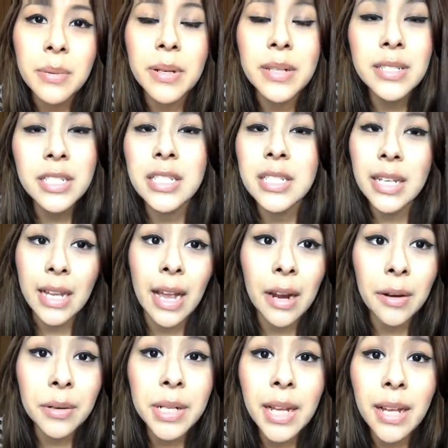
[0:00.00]
but it's just like
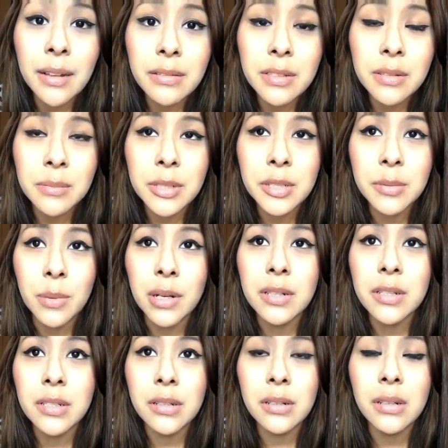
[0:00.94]
I already have so much
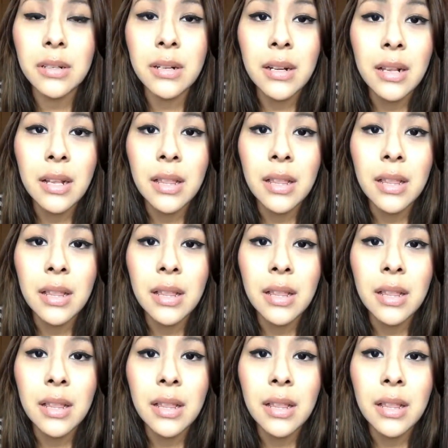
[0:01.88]
bronzer.